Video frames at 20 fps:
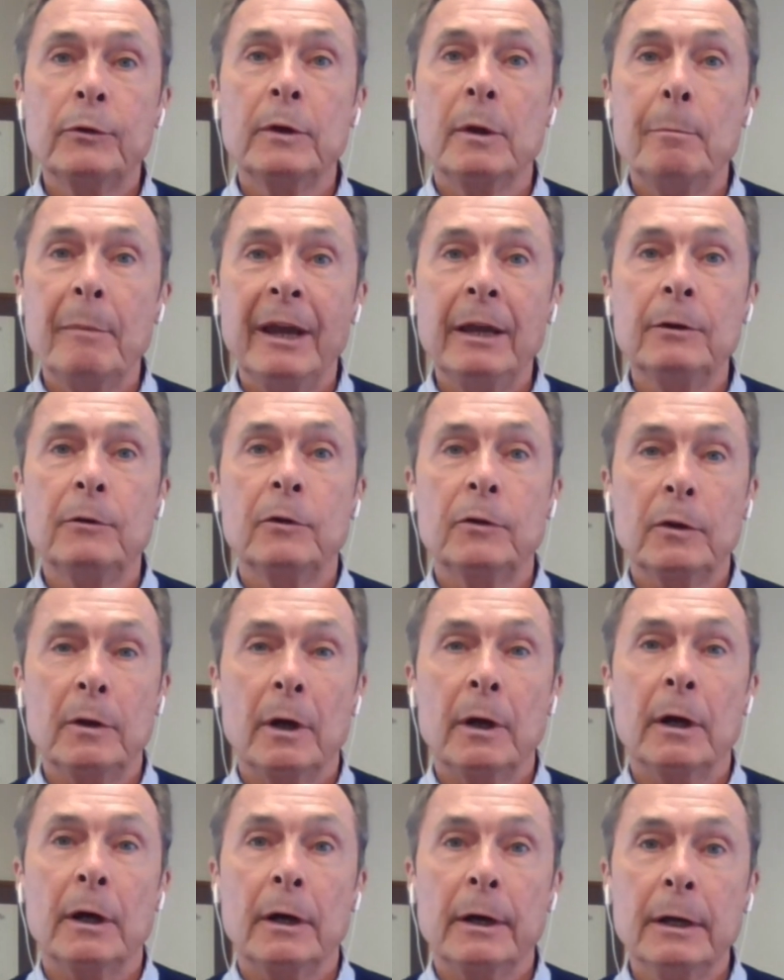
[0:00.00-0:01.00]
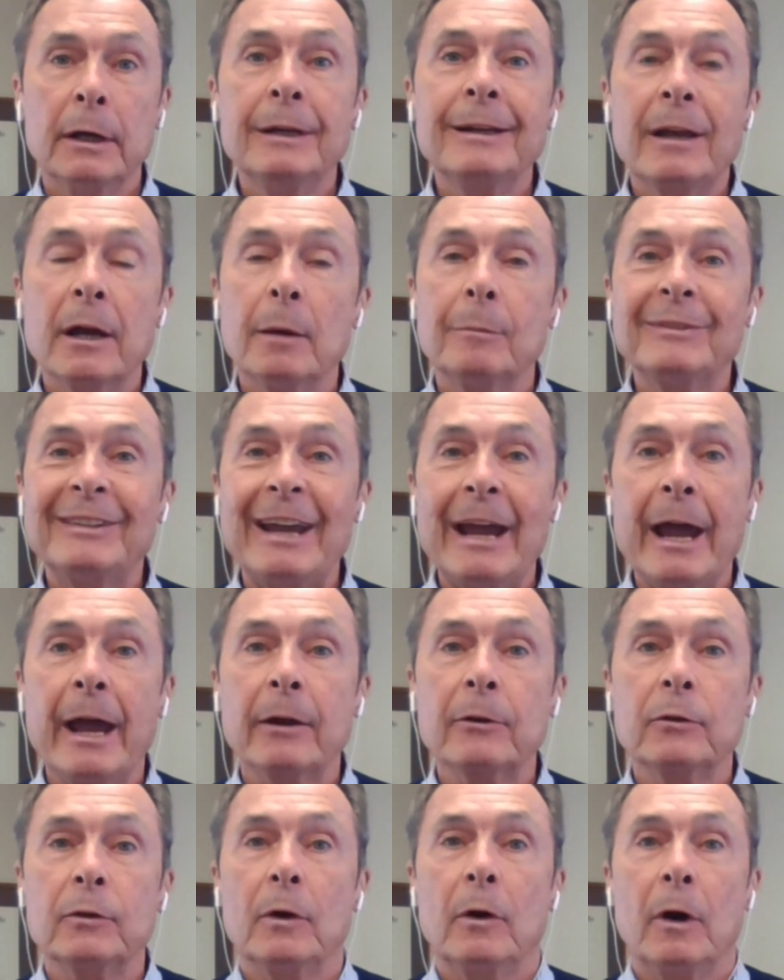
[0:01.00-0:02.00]
the Maine uh, income
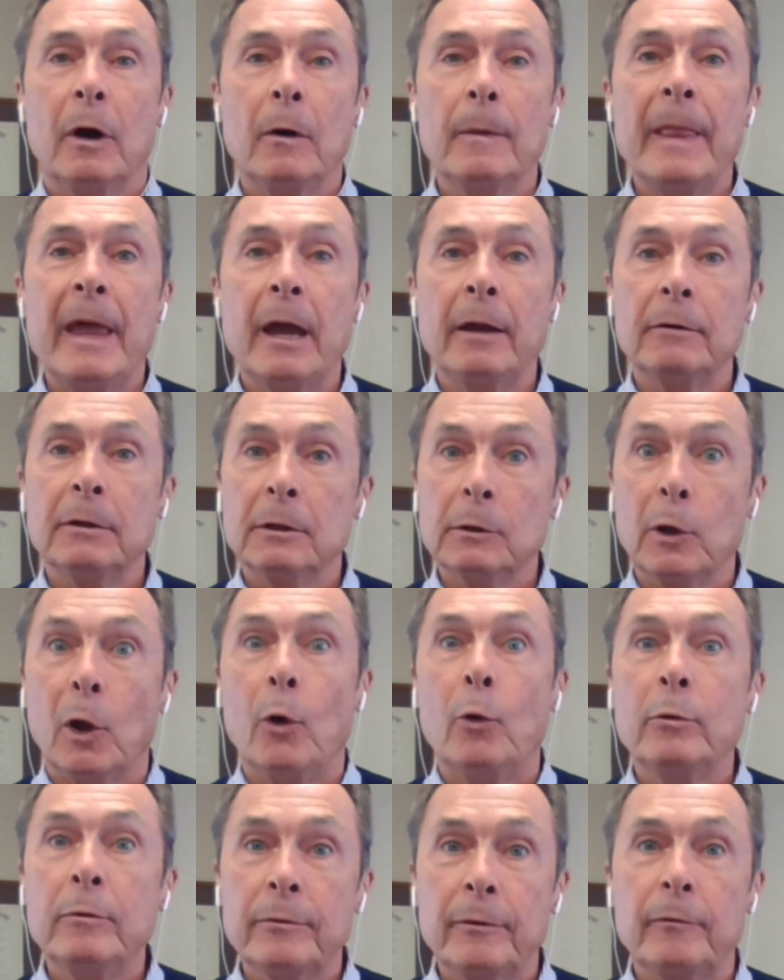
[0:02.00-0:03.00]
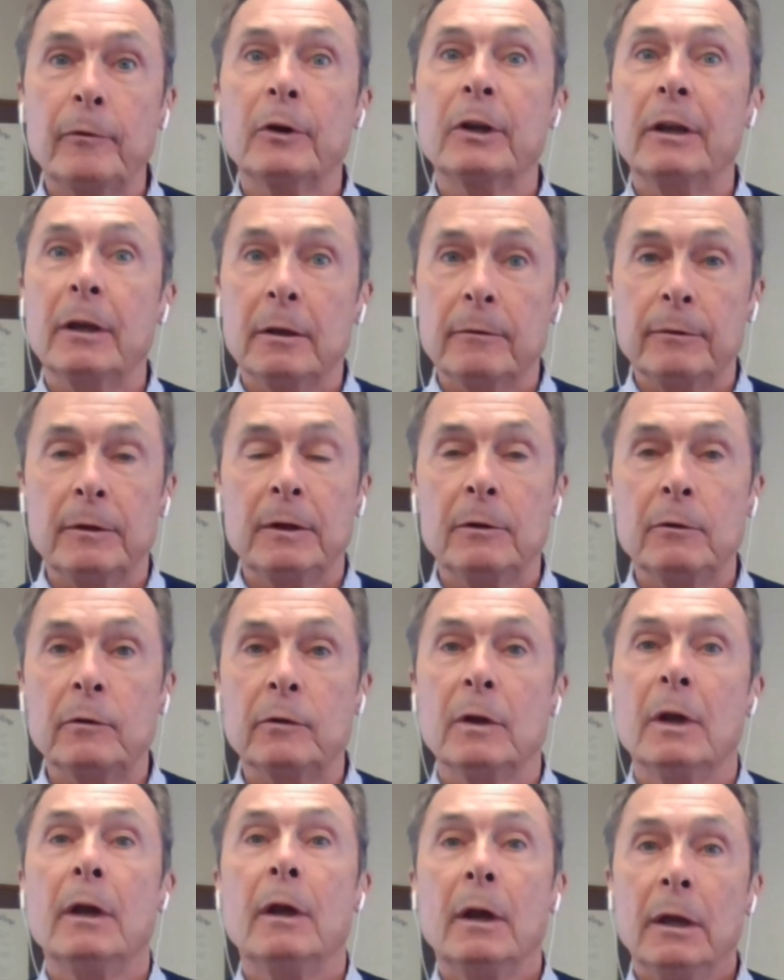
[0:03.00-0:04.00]
tax on that loan forgiveness,
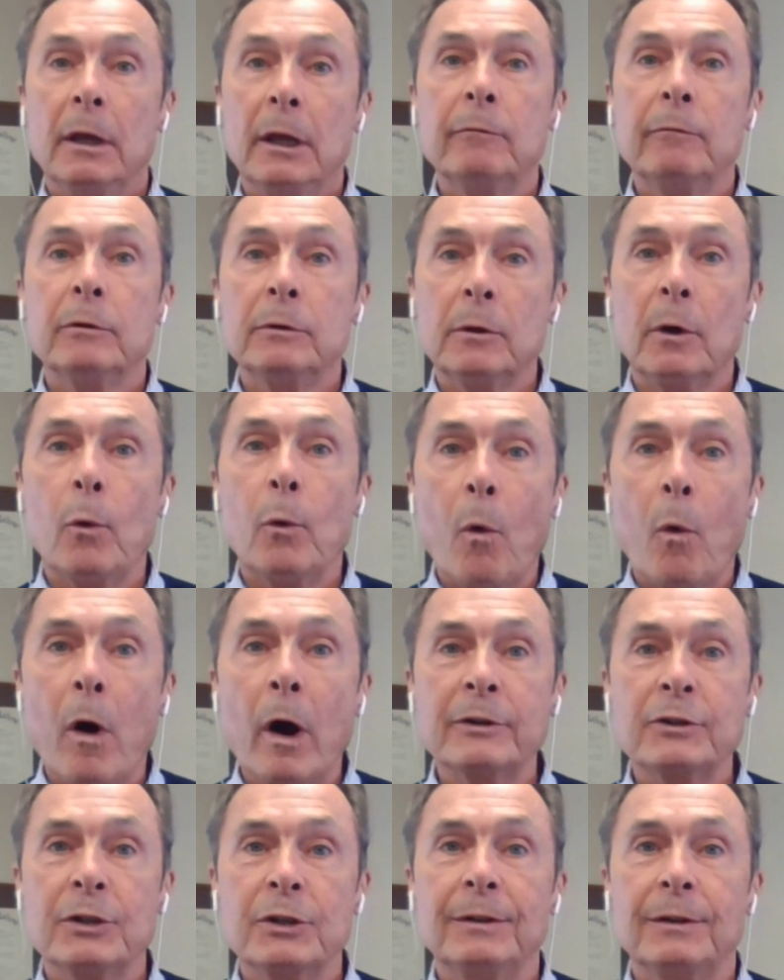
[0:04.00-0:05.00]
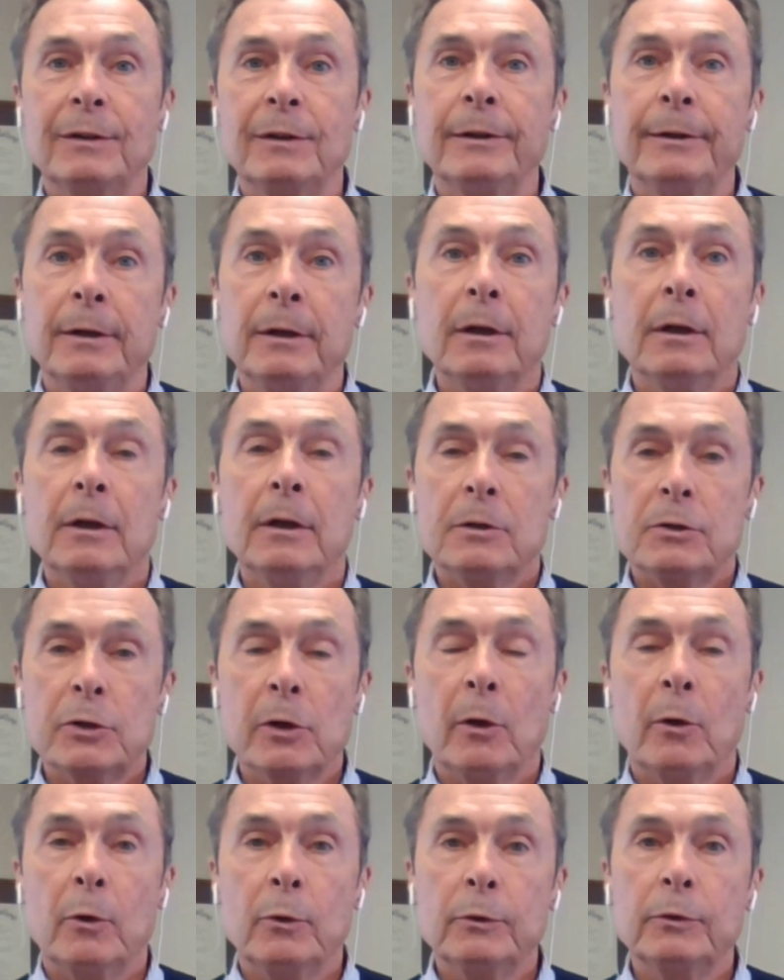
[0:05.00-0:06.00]
even though Washington
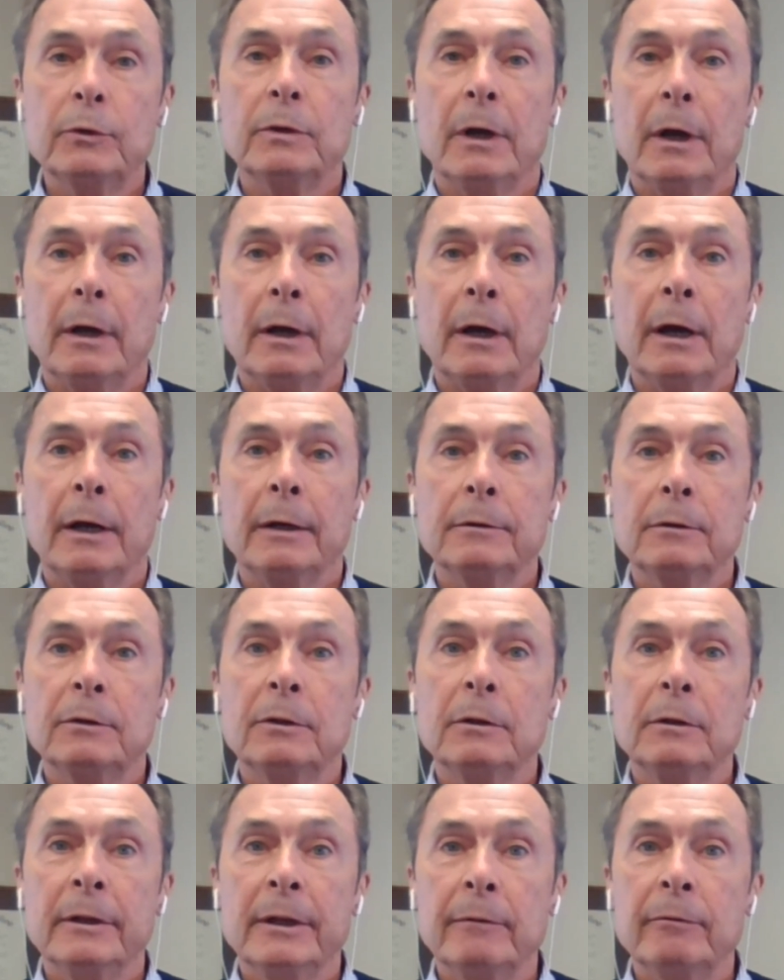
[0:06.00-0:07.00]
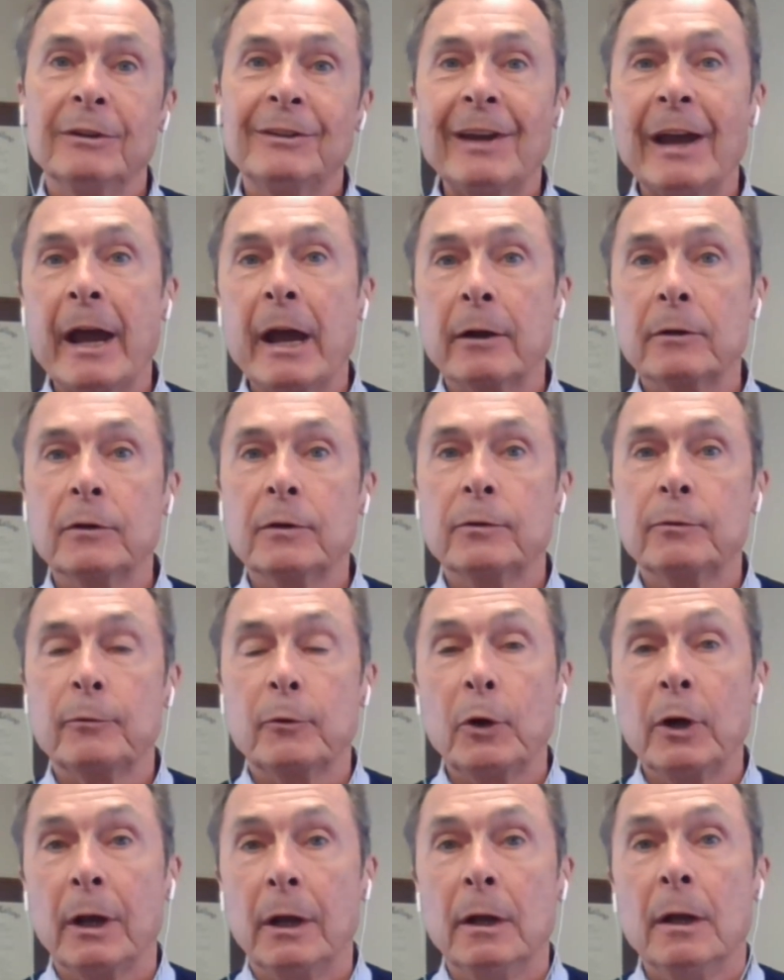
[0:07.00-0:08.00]
chose uh, to leave it tax
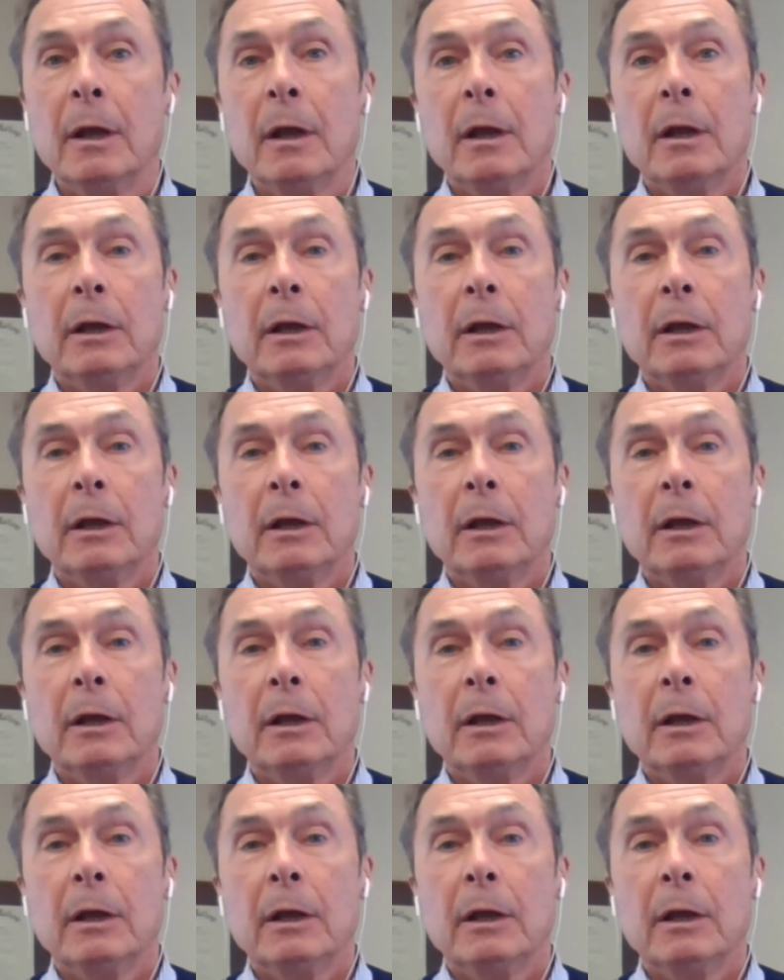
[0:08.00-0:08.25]
free.